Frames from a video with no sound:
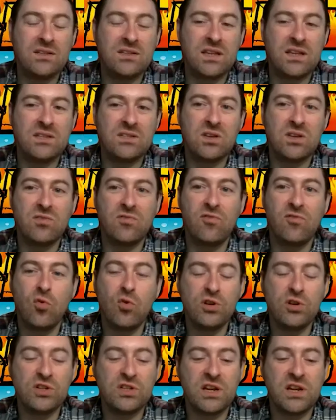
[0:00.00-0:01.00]
it's
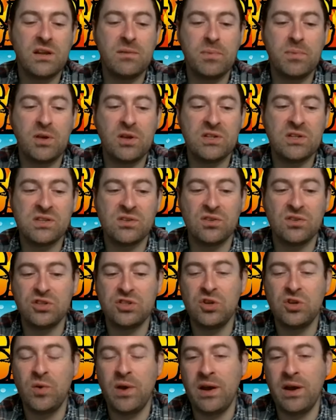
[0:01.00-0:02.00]
unfortunate because they're the
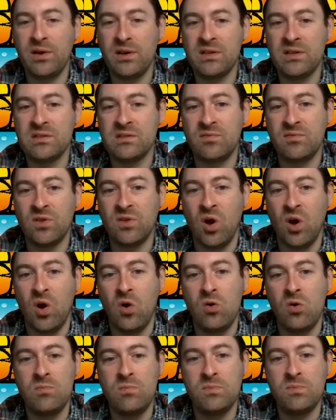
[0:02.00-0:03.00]
two areas of the
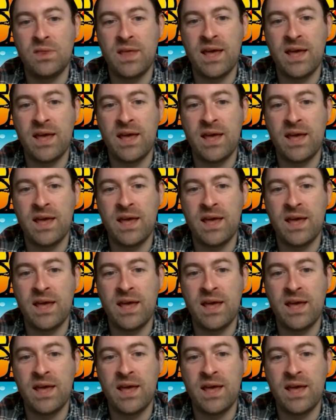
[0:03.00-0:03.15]
home